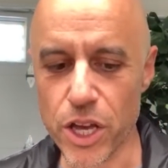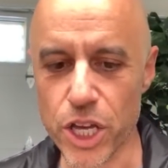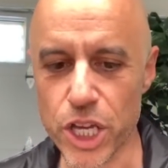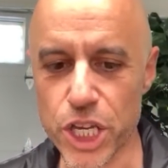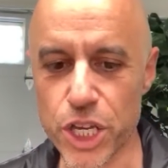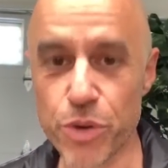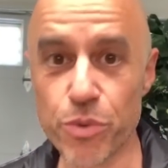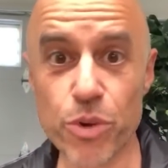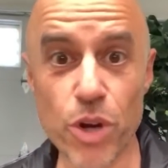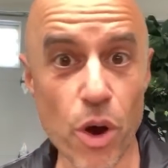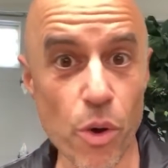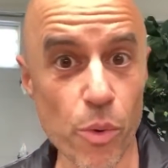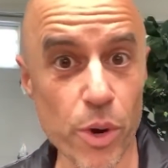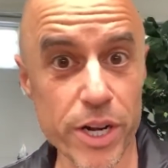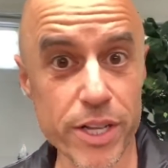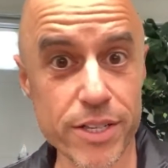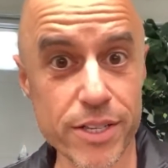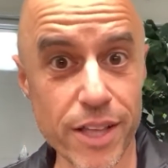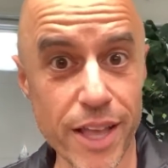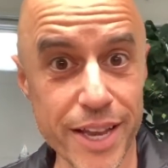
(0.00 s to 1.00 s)
you know what
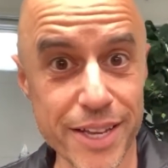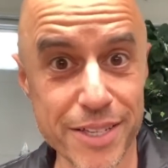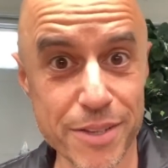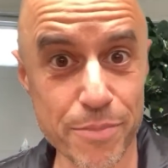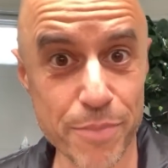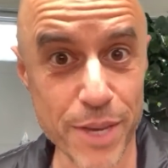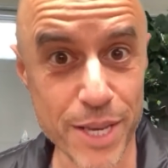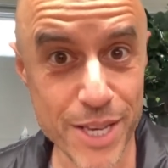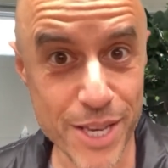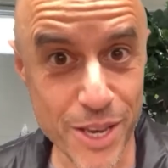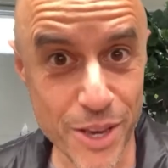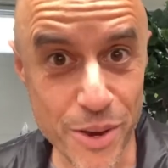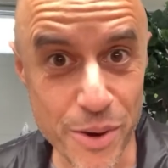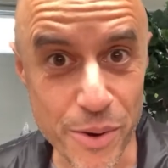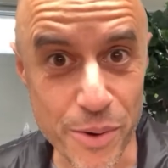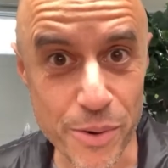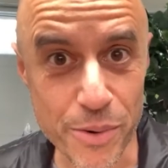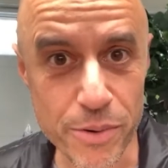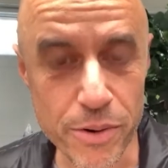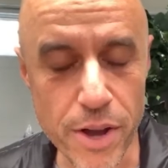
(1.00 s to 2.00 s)
it's like to be
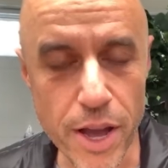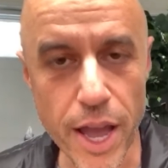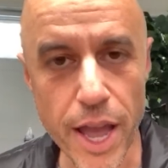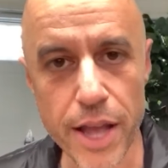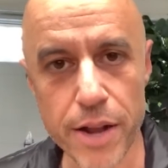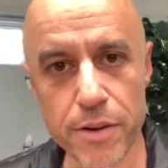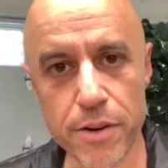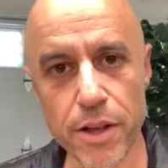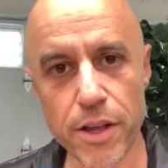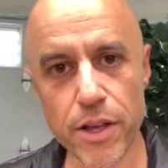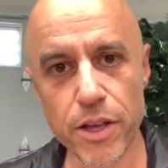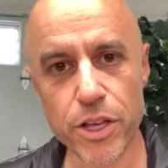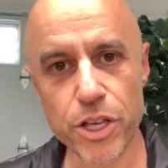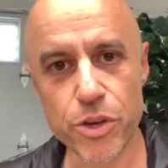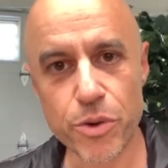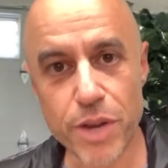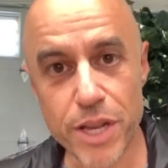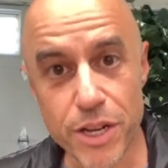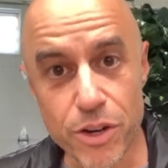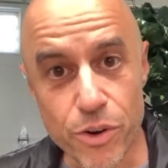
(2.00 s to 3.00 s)
you, and
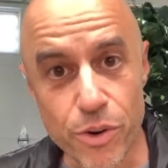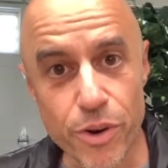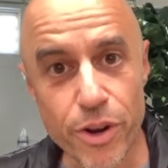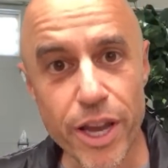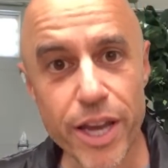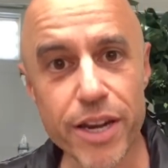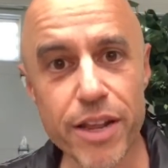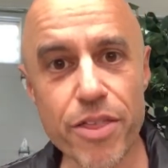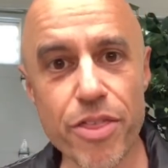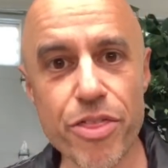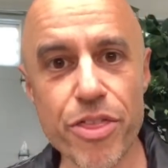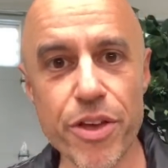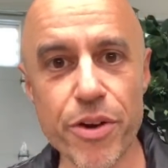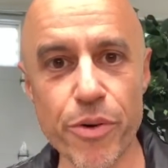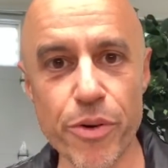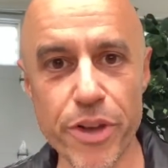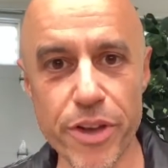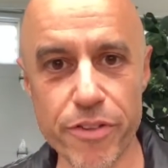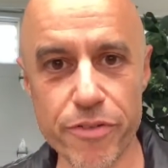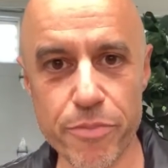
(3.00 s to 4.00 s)
you can create a
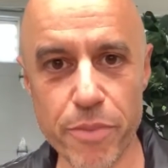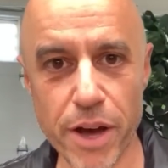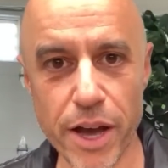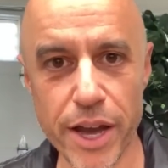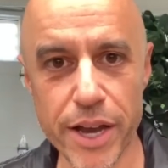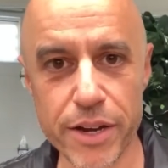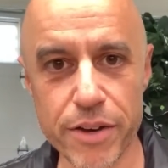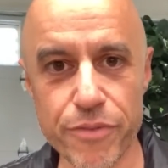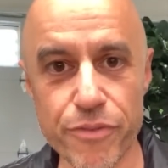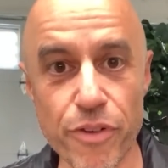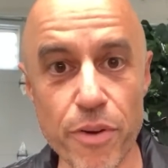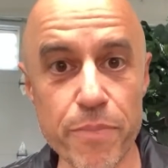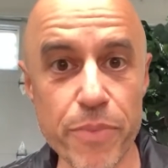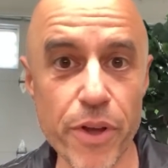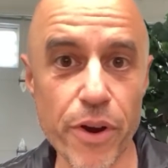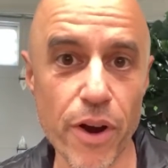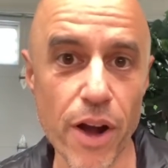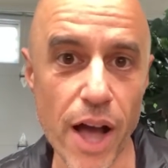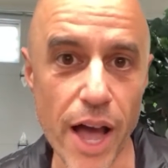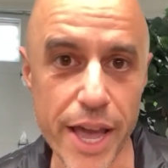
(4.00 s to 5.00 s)
theory of mind from
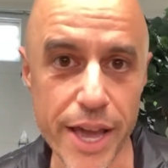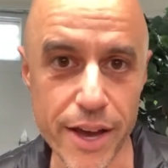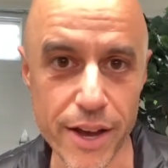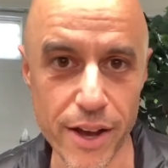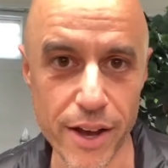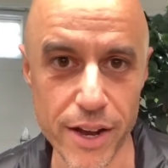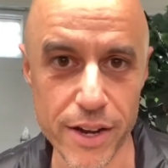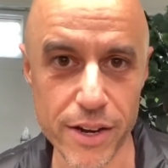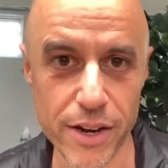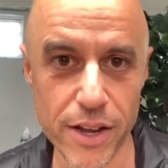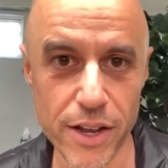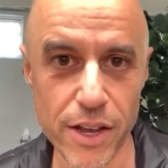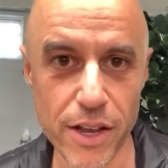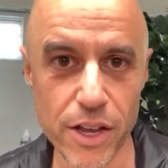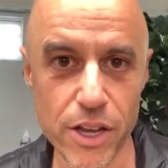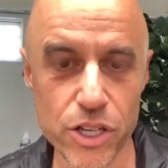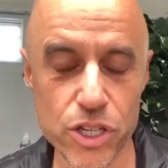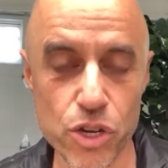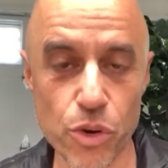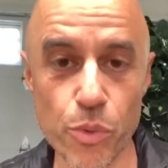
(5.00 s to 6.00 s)
their icon.
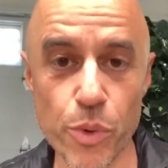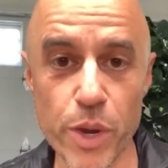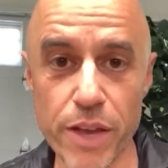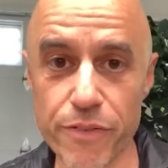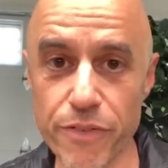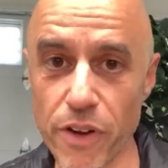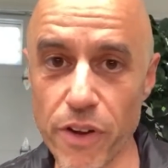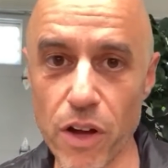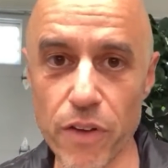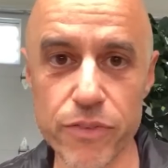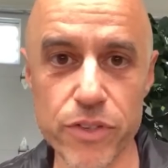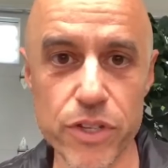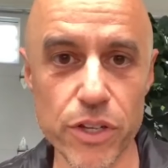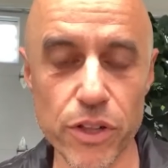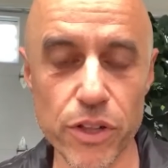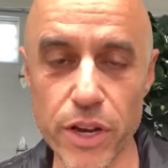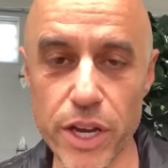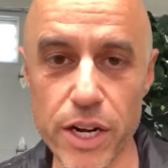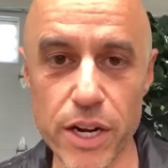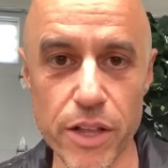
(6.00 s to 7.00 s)
So we evolved to
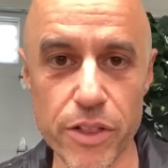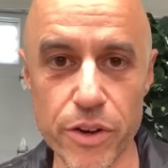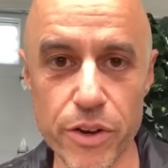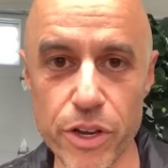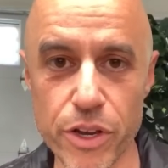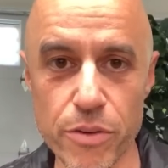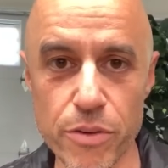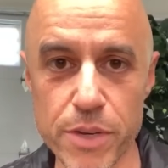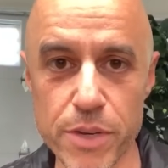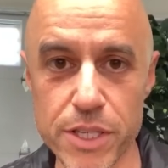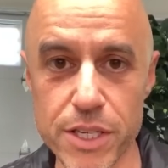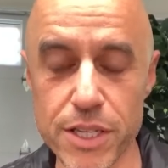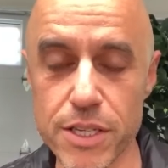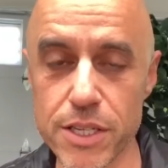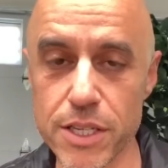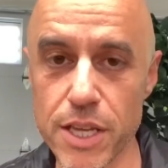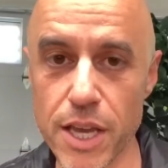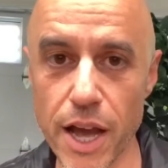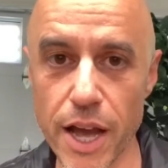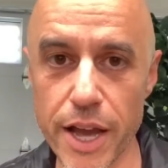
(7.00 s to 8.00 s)
look at other humans and
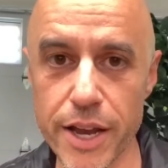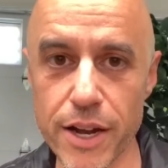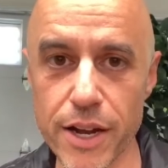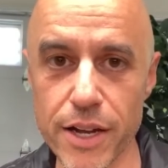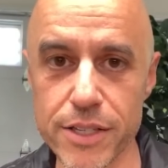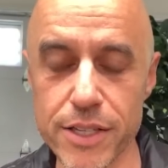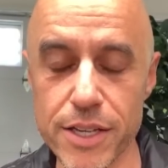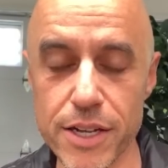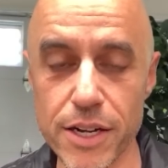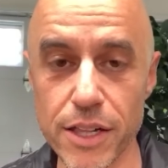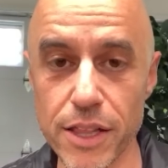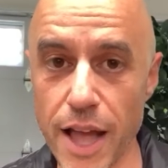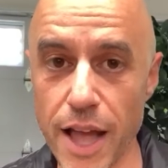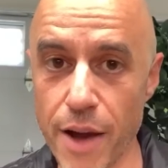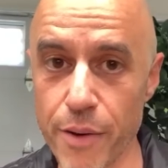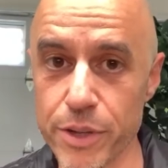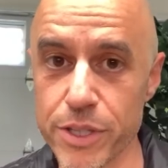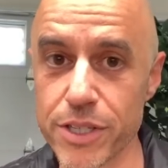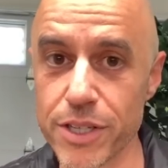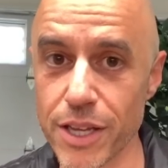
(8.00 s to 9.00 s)
see icons that
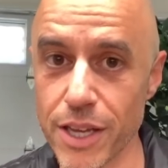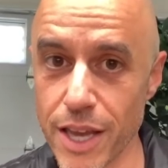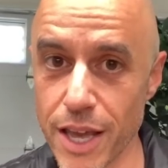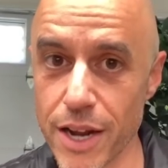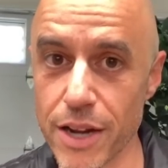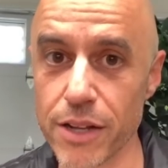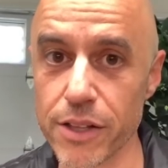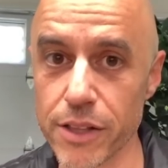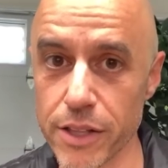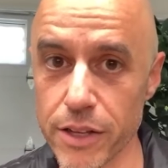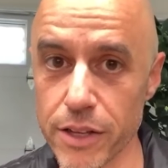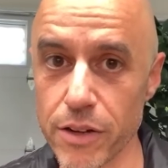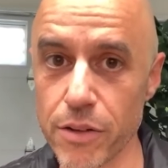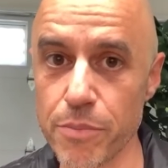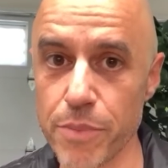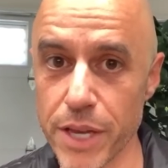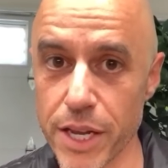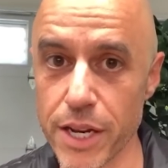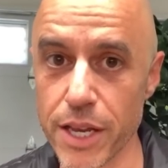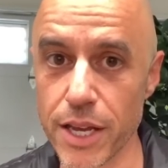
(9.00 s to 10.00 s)
allow us to get a little
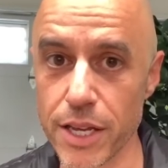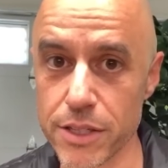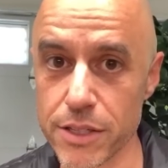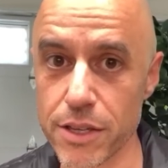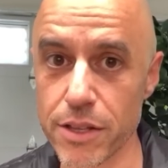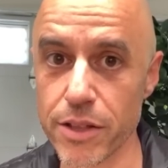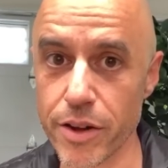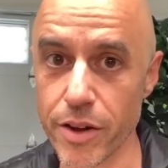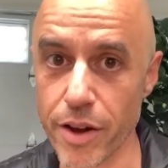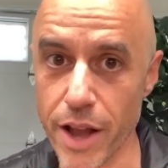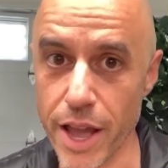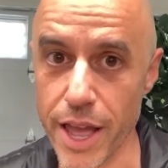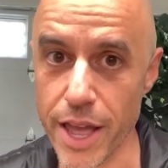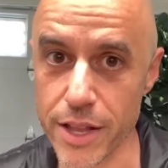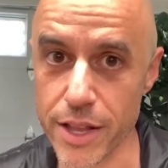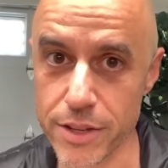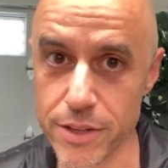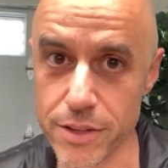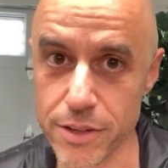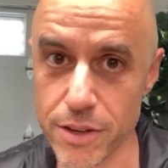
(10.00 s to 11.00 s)
bit into their
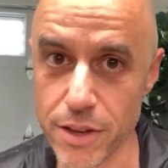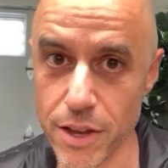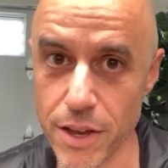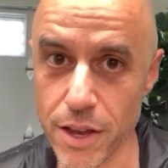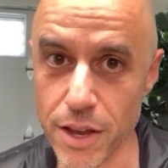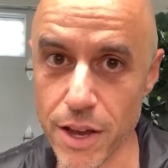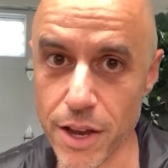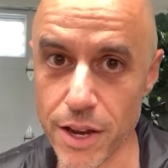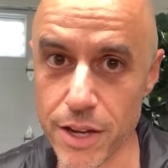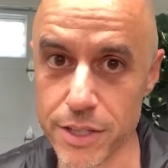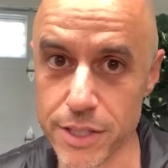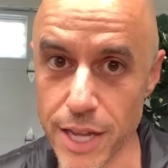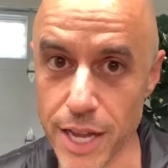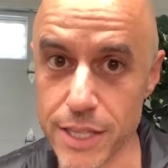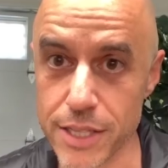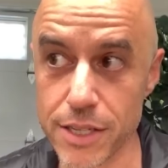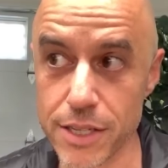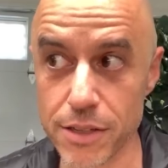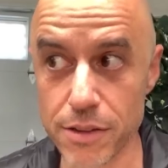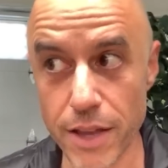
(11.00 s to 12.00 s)
heads, because
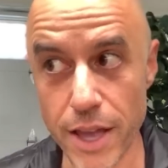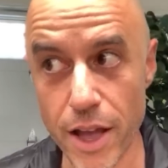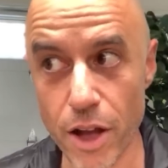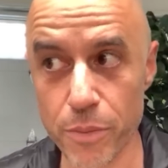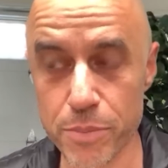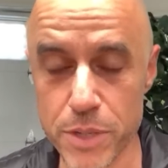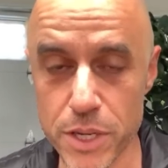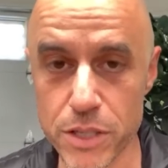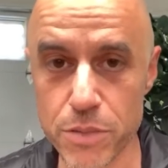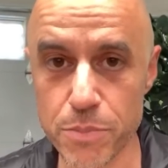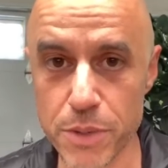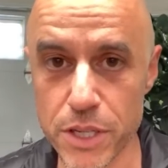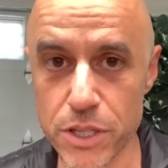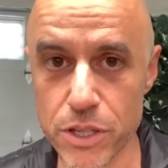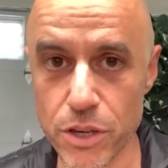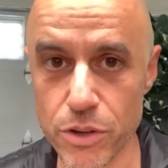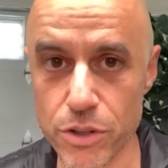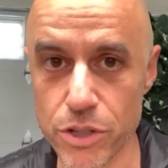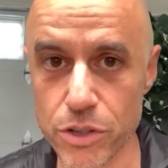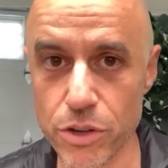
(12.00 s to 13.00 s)
that helps us be
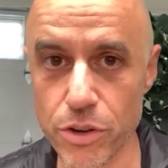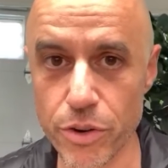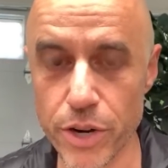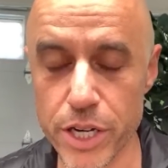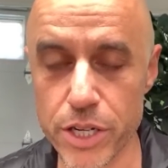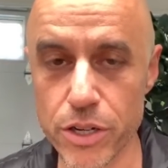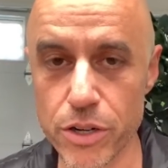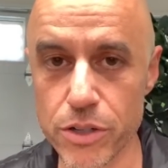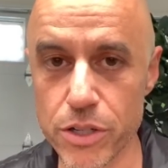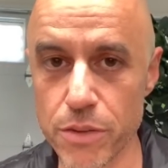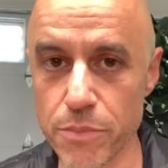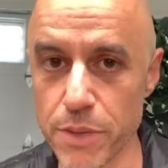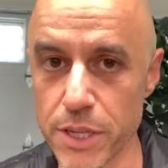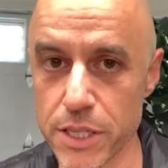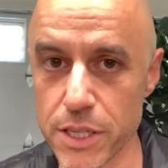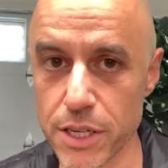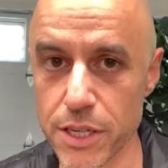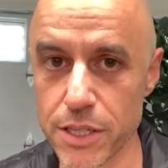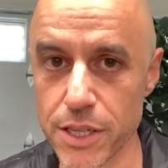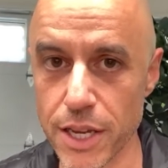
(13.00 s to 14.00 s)
social creatures and be
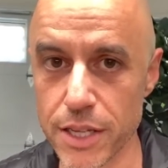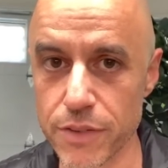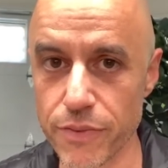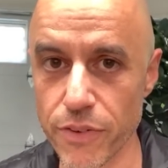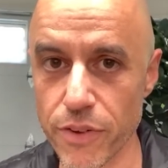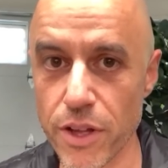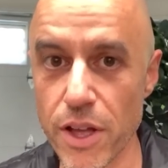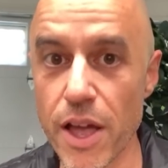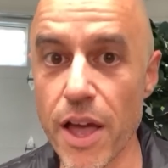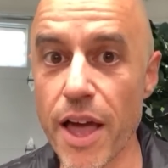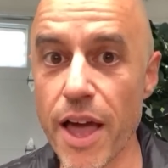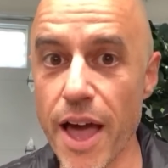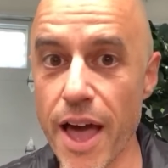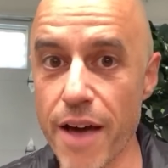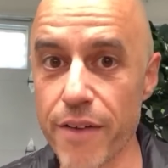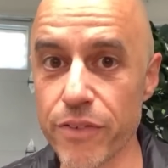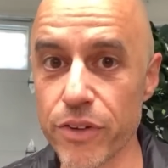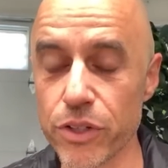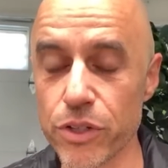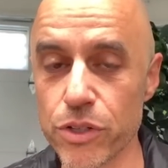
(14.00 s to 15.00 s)
successful
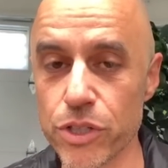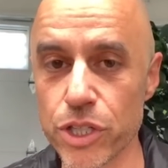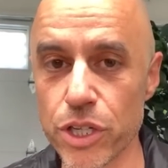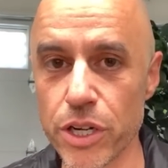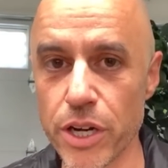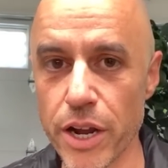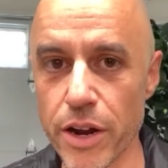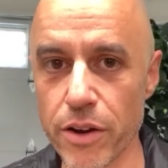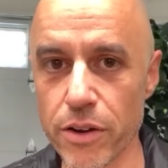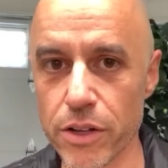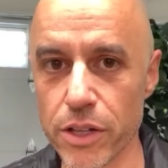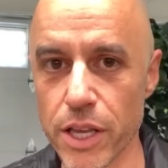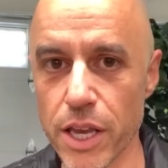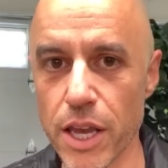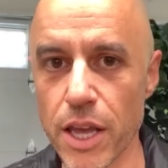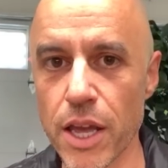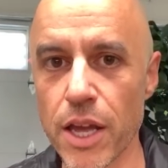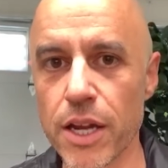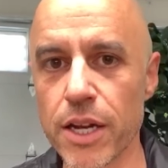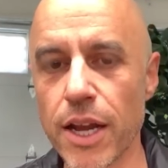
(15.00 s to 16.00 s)
evolutionarily.
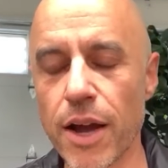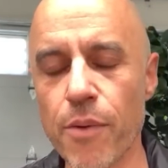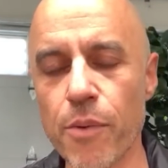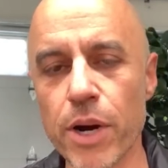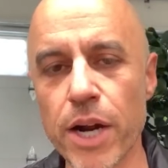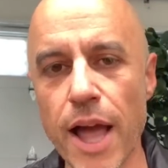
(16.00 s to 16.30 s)
Now, what